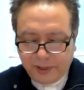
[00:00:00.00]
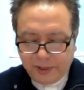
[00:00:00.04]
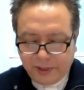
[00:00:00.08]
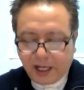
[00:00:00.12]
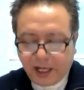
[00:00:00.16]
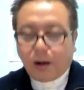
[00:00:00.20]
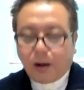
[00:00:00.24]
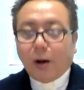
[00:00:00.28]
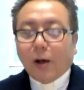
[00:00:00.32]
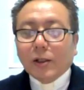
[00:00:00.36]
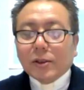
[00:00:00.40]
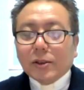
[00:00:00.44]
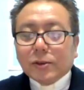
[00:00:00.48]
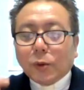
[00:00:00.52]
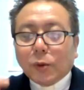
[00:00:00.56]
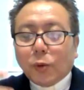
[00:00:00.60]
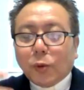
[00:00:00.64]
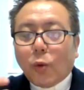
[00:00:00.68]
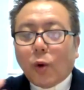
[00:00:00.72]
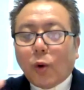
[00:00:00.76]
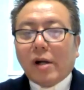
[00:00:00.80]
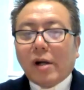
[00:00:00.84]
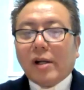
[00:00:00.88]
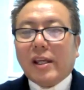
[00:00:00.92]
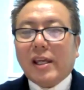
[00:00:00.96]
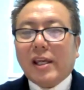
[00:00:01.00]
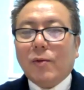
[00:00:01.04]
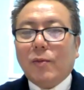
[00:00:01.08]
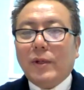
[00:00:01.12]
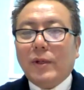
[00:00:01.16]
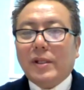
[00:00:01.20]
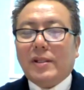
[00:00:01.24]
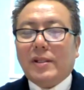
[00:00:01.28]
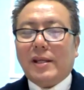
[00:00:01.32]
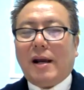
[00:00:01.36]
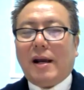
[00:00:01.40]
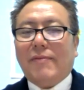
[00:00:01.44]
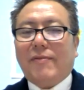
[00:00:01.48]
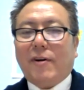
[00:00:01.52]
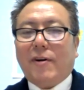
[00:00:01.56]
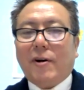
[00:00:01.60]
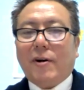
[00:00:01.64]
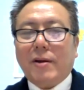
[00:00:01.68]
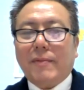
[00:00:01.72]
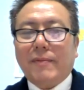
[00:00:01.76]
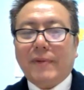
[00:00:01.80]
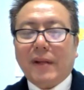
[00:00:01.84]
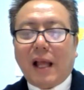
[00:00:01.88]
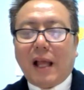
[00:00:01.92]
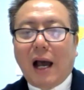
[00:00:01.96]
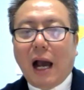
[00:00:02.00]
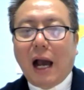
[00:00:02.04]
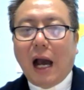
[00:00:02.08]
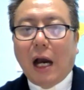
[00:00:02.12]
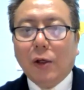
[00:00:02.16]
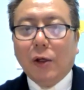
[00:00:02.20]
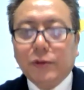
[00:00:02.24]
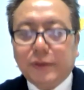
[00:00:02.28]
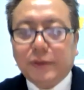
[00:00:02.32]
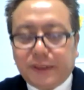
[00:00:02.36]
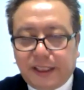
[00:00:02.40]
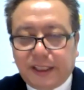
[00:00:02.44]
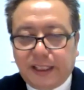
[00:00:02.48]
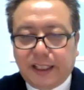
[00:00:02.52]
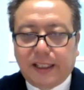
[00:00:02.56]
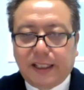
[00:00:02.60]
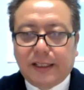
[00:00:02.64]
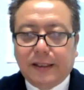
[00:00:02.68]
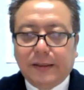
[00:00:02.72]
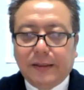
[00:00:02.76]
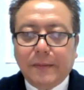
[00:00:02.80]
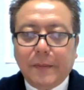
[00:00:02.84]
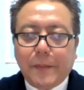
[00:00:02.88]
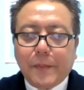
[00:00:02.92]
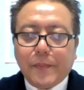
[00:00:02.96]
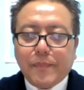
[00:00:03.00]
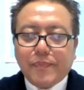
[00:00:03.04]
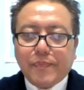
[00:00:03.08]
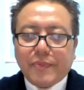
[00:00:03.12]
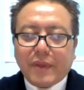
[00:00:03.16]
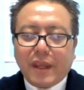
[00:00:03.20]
we are also working with the affordable housing,